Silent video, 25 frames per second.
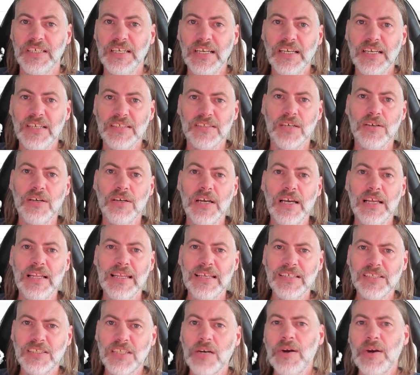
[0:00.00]
So
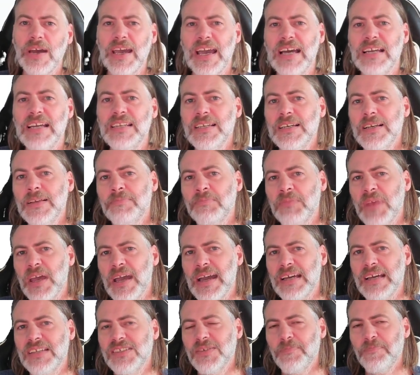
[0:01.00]
let's go ahead
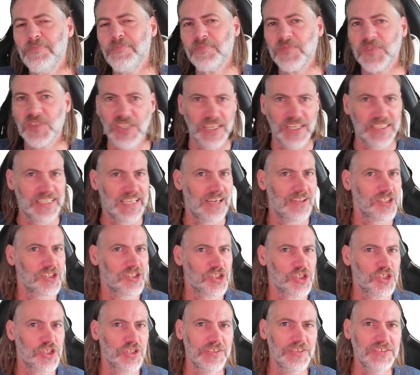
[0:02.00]
and check out the
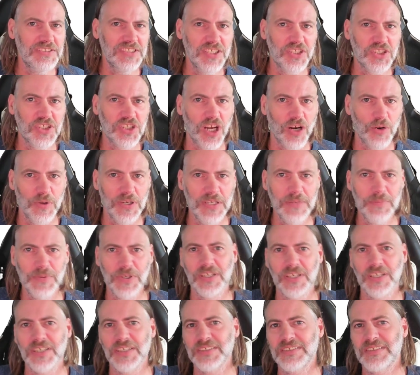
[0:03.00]
security, shall we?
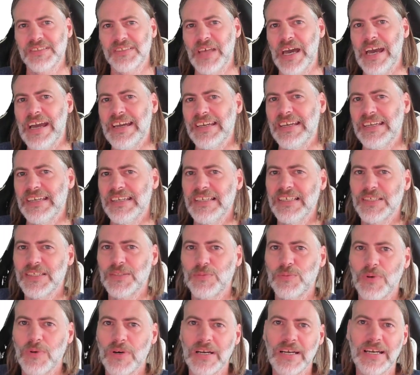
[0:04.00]
Because that is
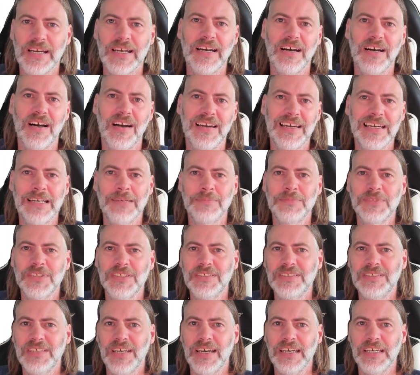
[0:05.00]
where I am
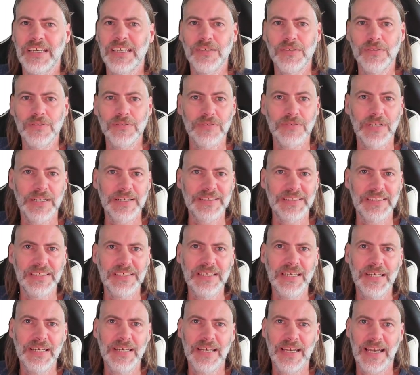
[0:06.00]
today
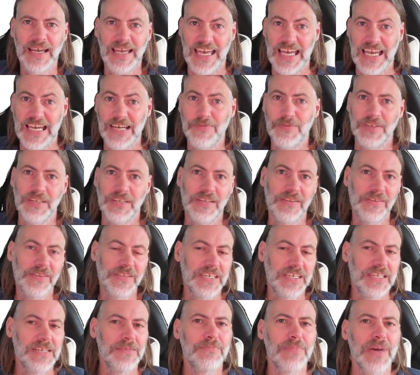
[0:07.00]
already having
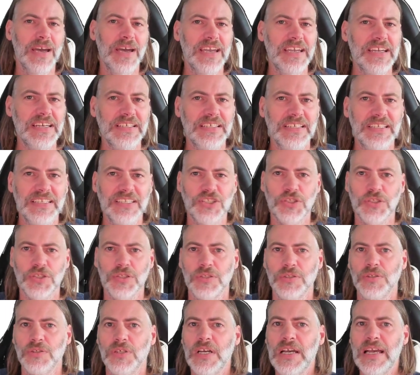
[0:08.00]
the main
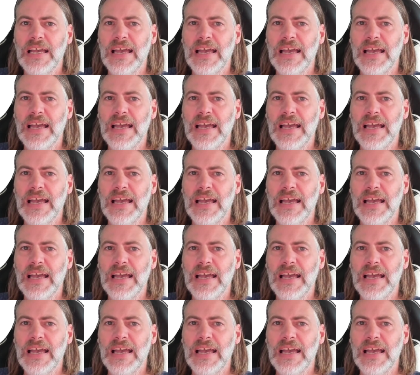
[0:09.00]
issue.